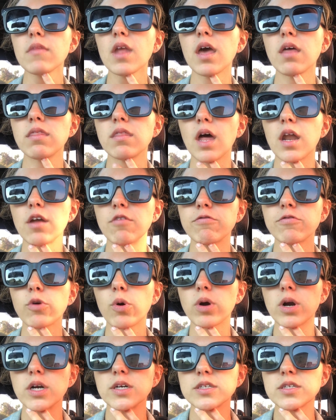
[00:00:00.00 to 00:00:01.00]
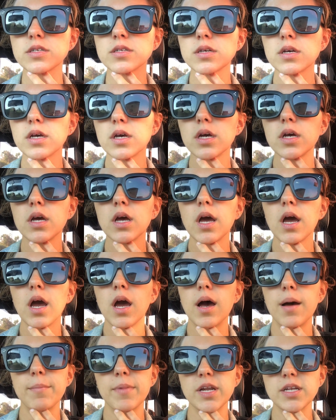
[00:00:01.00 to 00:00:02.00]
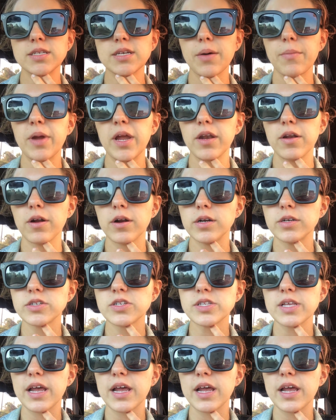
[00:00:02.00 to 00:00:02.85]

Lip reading: And then, of course, I'm going to tell my nurse